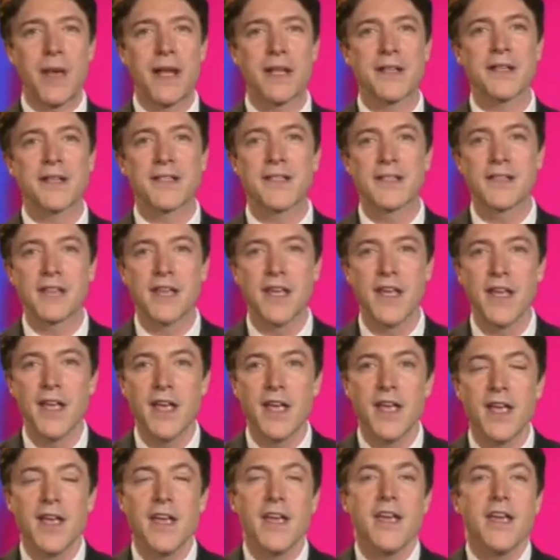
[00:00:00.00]
pence.
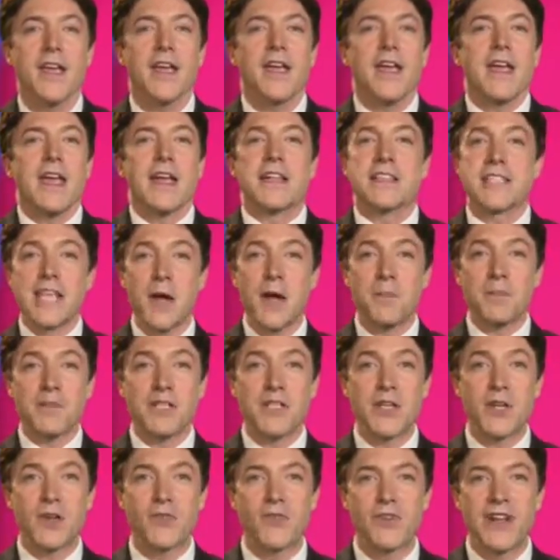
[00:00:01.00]
It's up
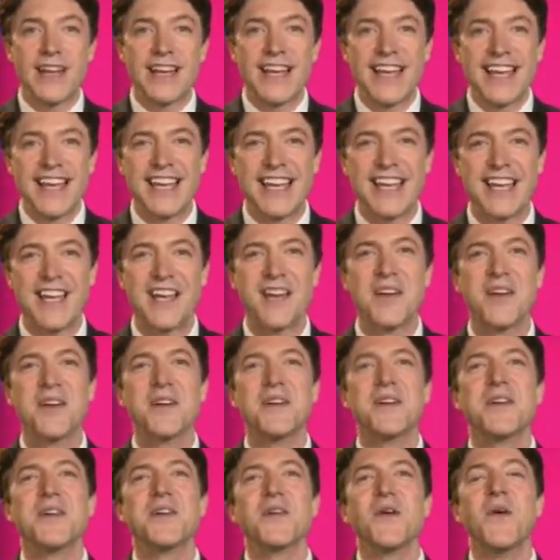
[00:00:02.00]
to you, really.
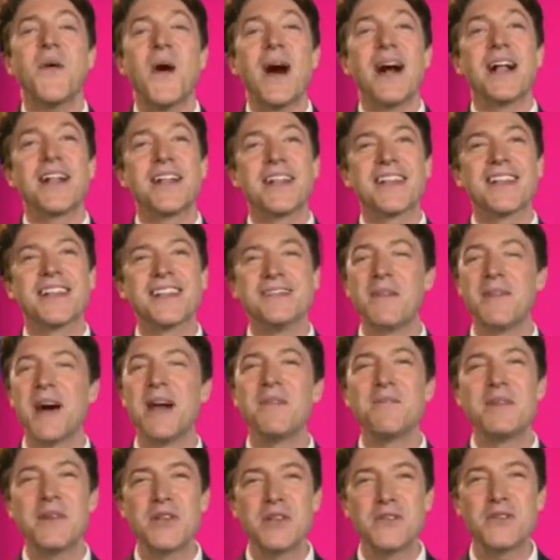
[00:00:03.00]
Well, my
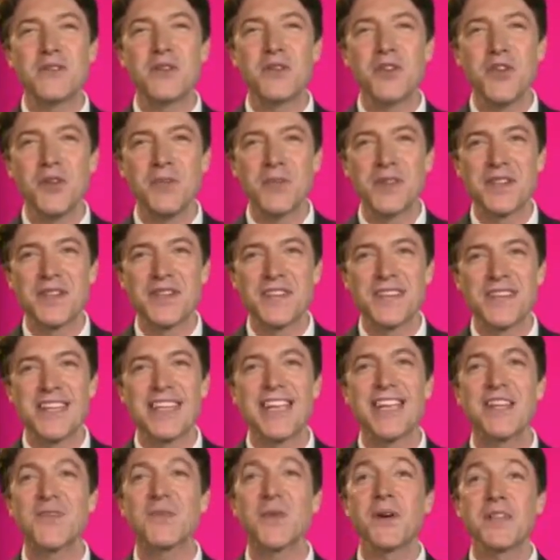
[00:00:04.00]
beautiful humans,
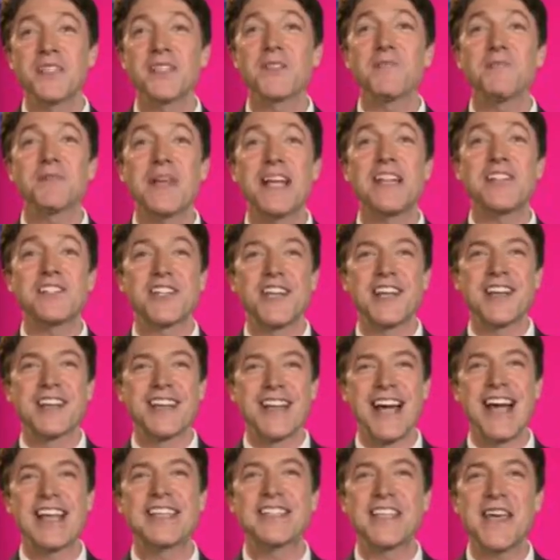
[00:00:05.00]
it was a pleasure,
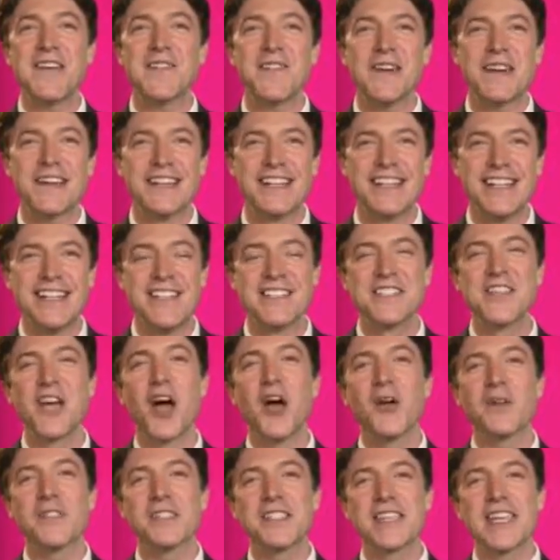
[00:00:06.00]
as ever, to
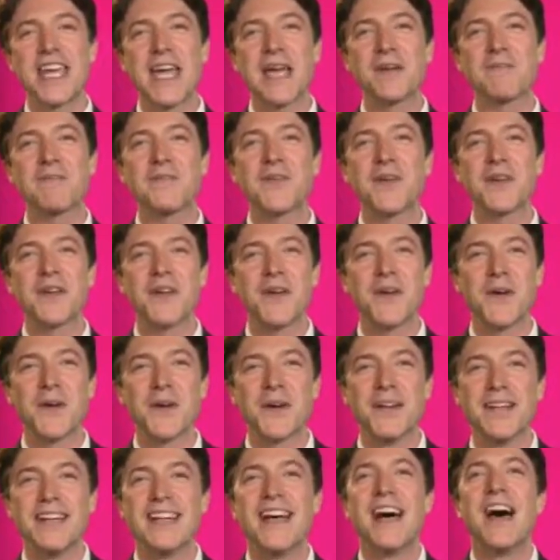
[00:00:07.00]
host a game for you.
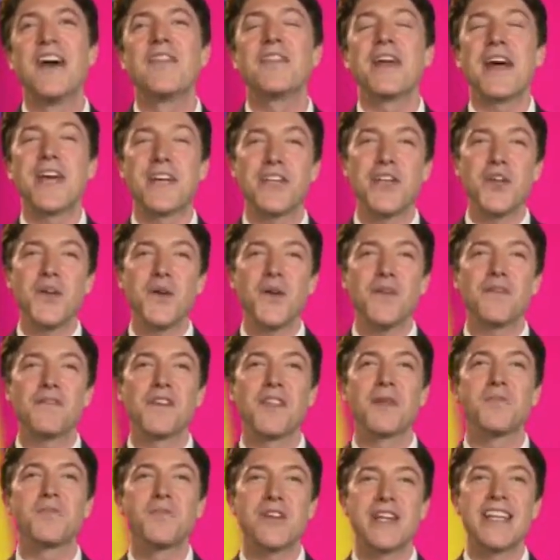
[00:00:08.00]
Thank you
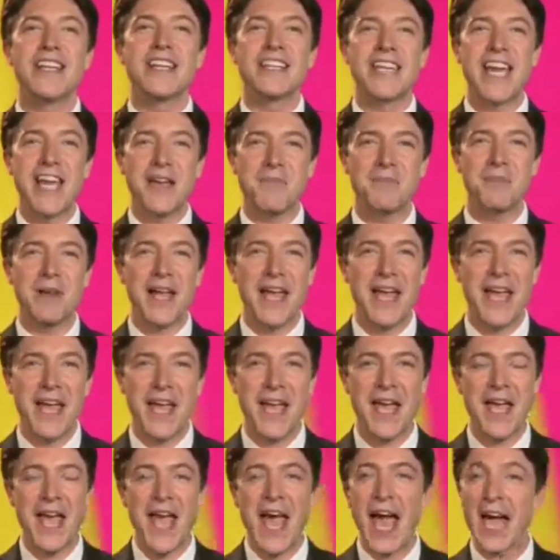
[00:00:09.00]
for the brilliant
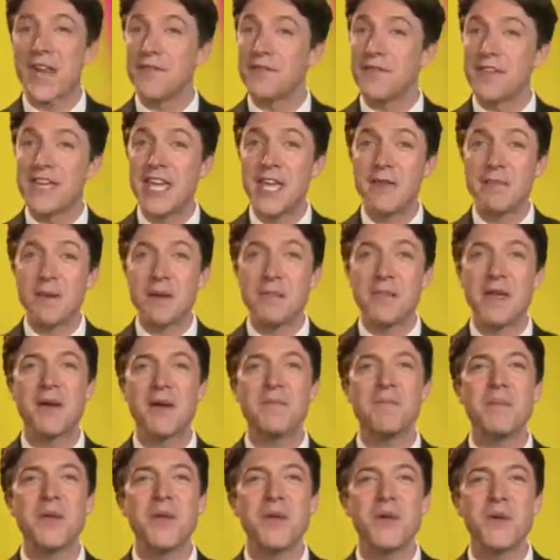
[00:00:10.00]
gameplay and for keeping me
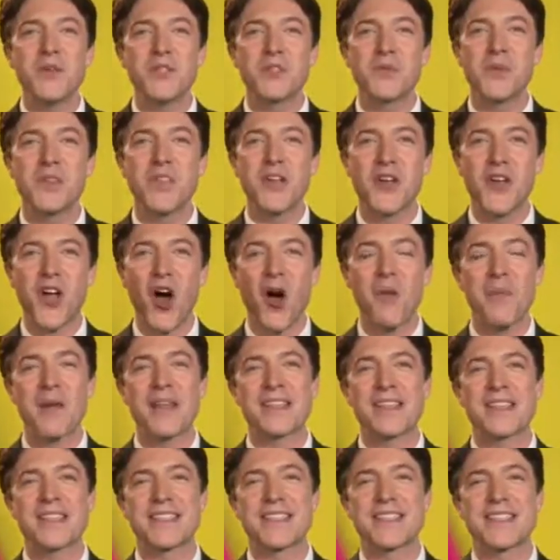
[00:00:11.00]
amused with your
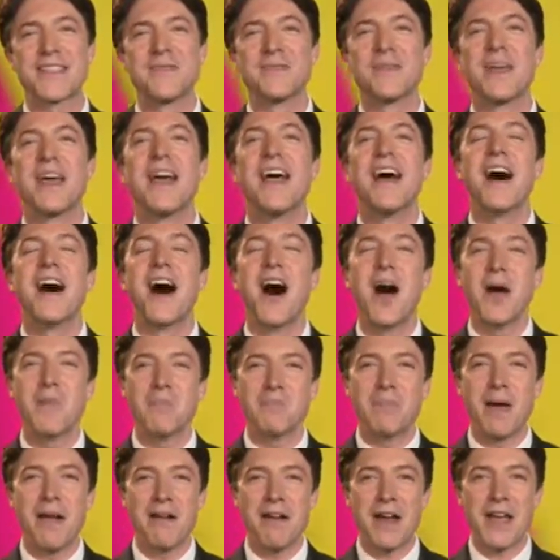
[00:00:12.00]
comments.
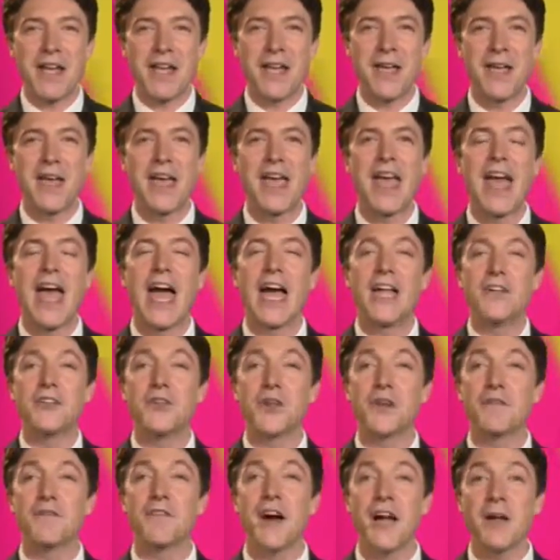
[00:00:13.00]
I'm Beric, and you
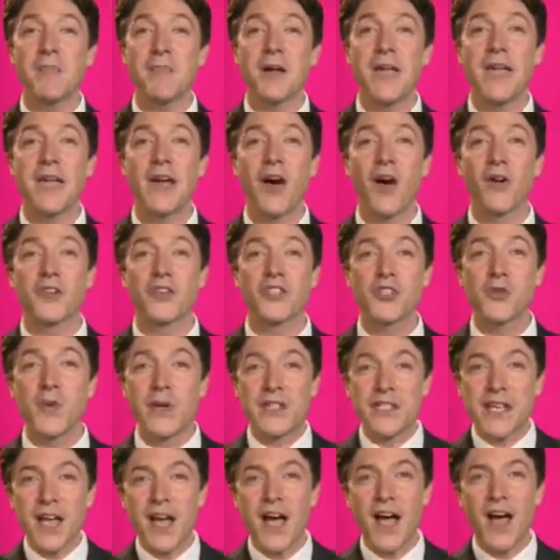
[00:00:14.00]
can find me on
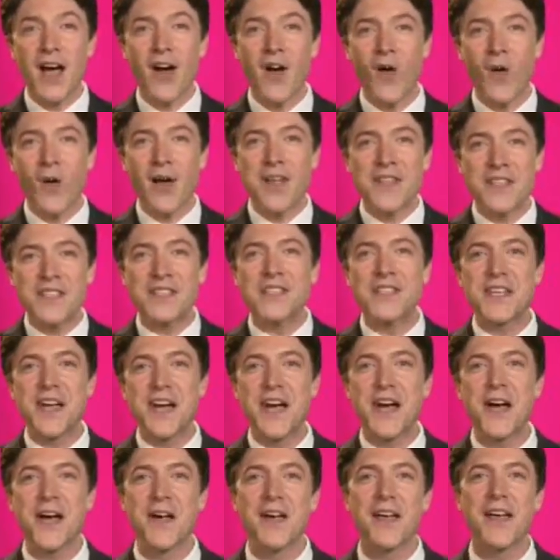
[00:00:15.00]
Twitter or
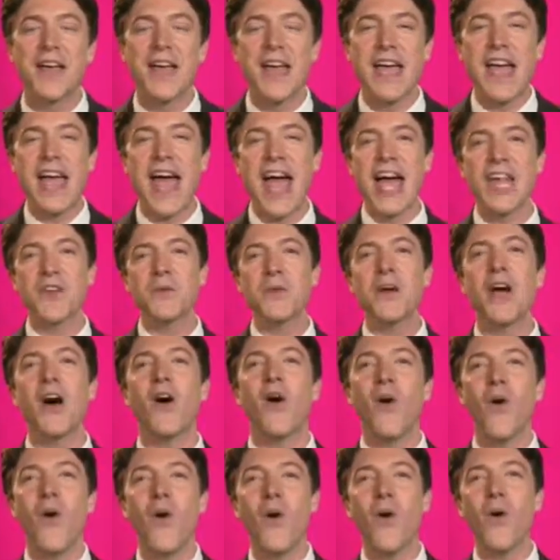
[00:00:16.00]
Insta, and we are
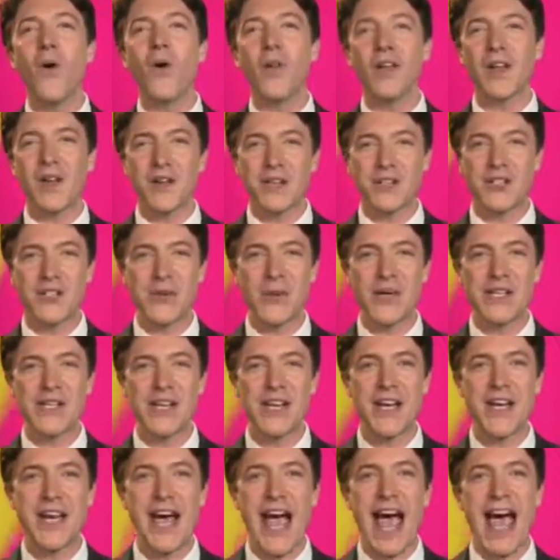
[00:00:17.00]
all on
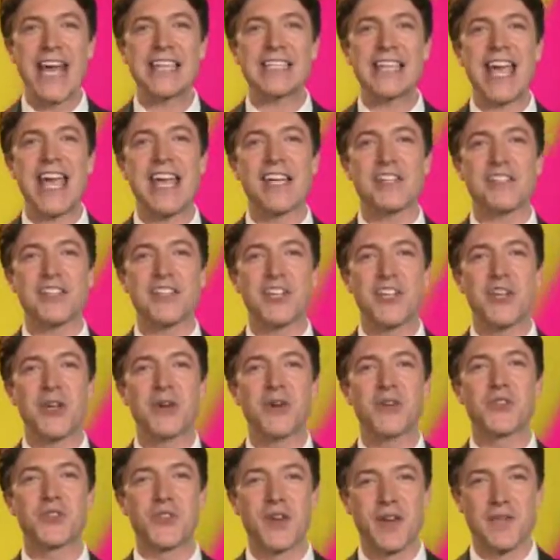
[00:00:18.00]
Twitter at
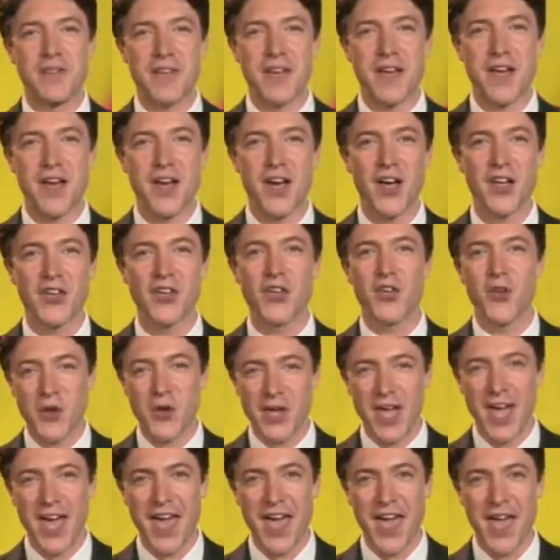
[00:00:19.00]
HQ Trivia
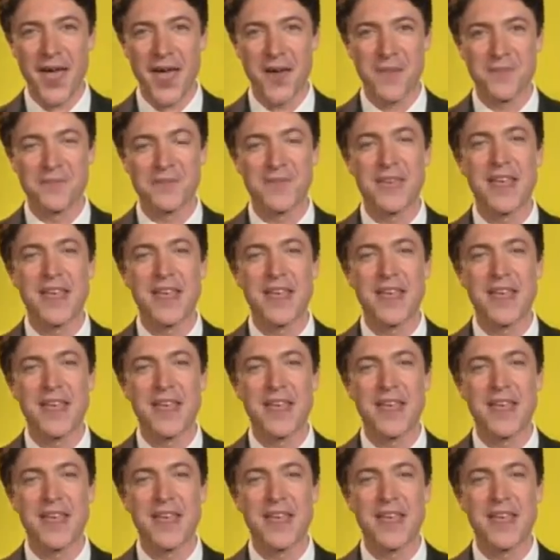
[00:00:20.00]
UK.